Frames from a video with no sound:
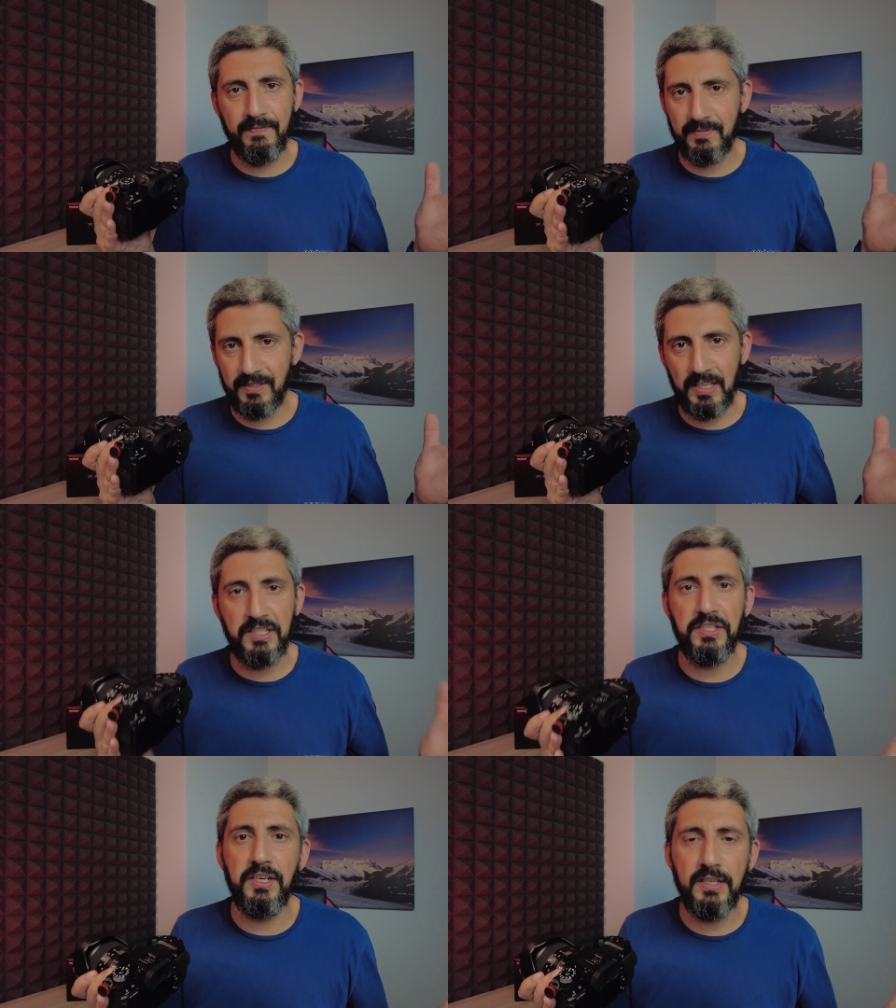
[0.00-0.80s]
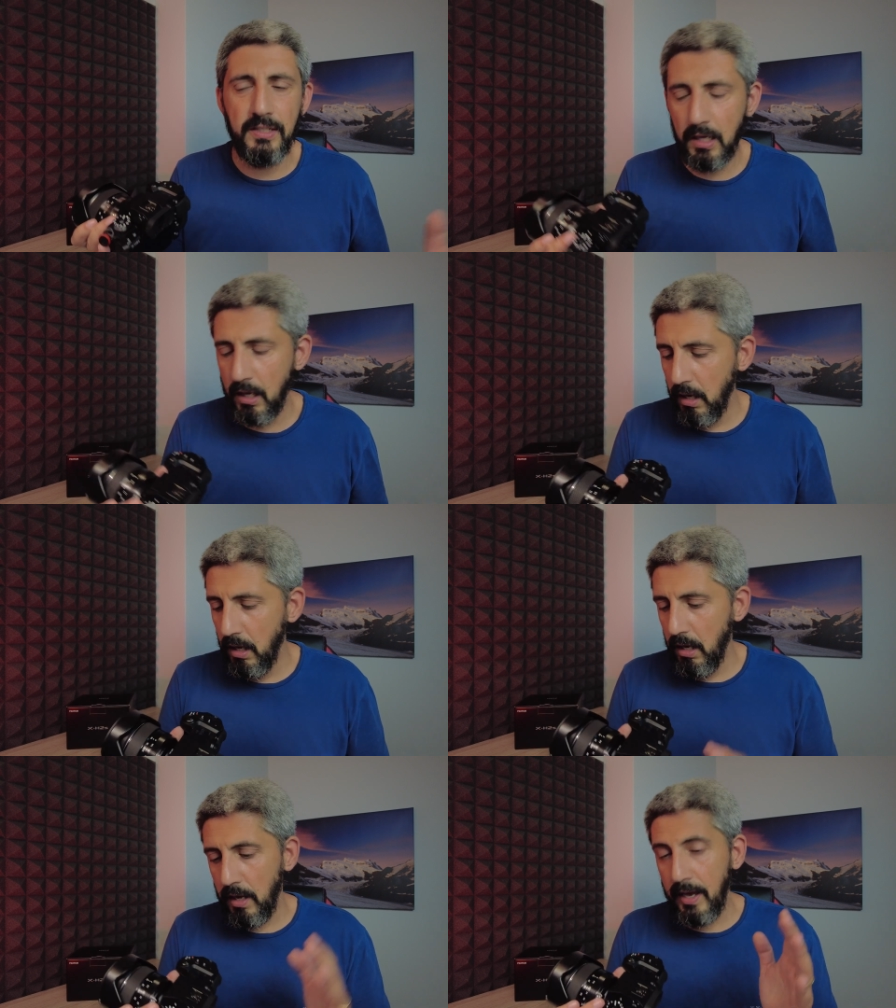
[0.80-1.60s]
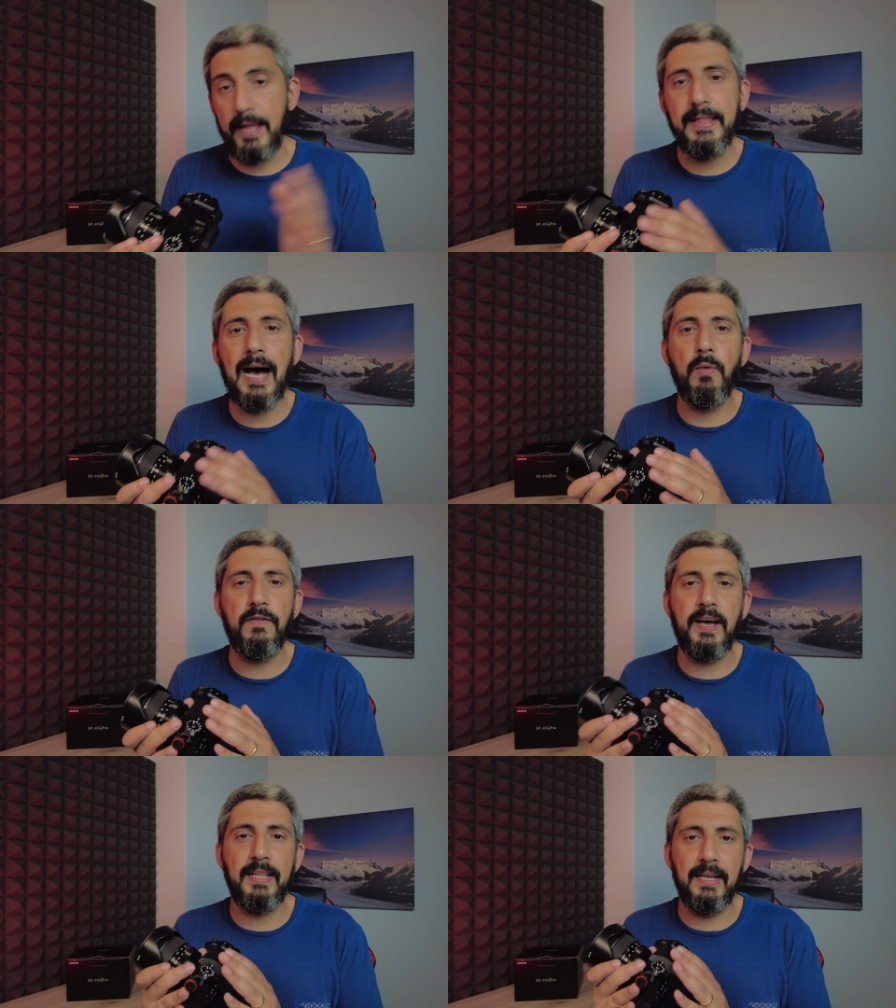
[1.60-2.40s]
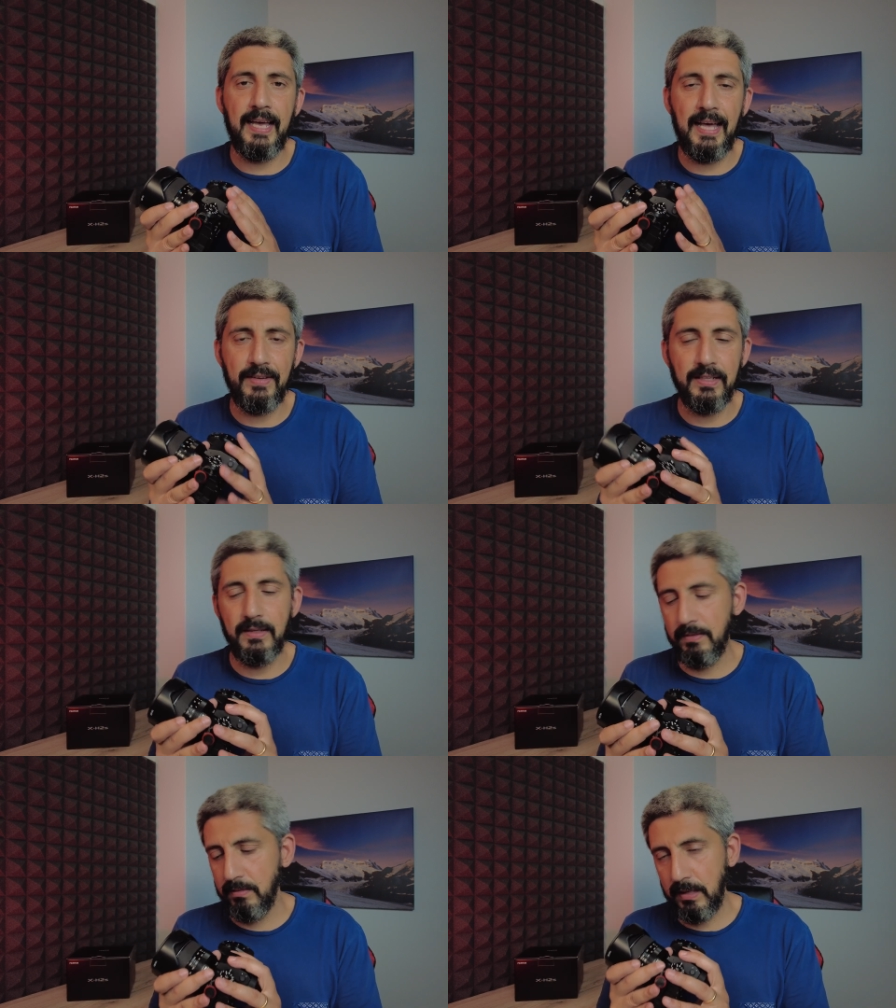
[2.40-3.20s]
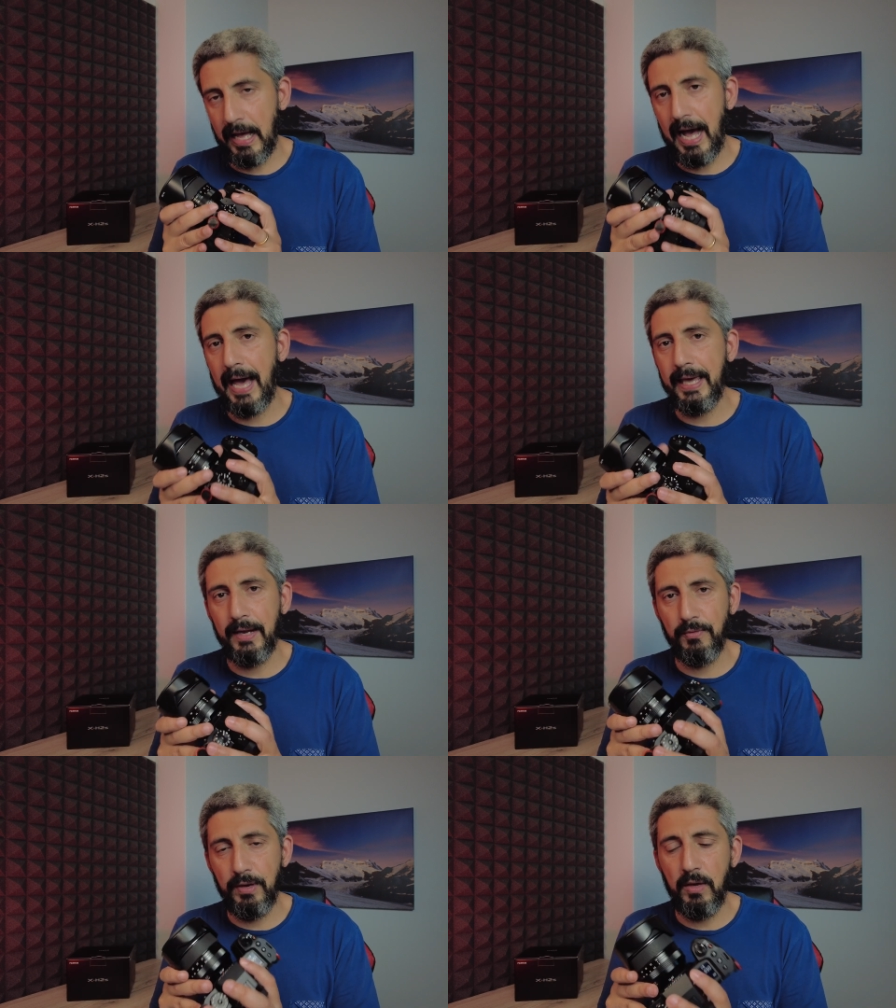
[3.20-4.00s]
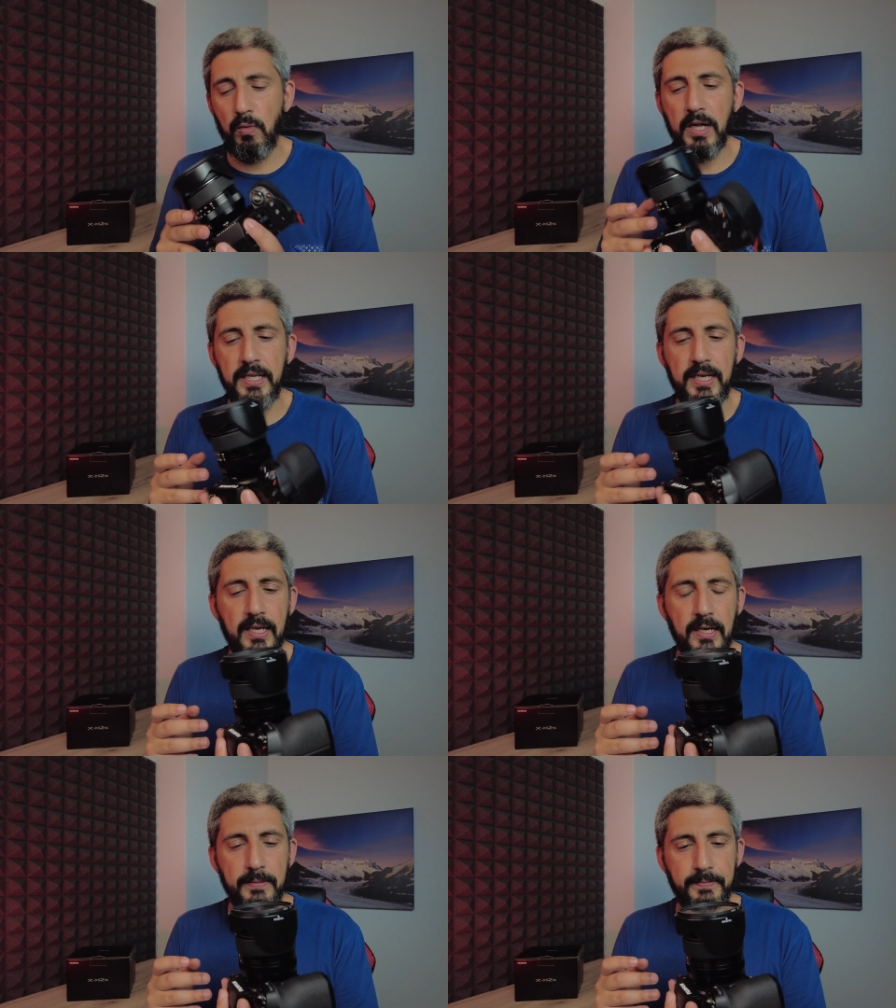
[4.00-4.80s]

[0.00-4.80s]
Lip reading: 6 years, and now we finally have it. I really wanna